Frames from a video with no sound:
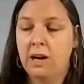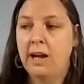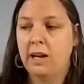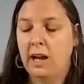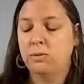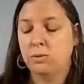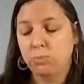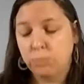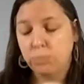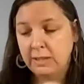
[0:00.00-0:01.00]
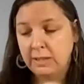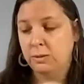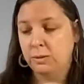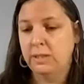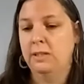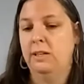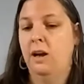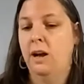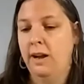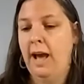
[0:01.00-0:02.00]
I was really,
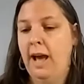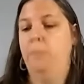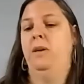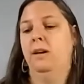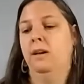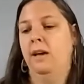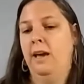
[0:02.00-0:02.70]
really unhappy.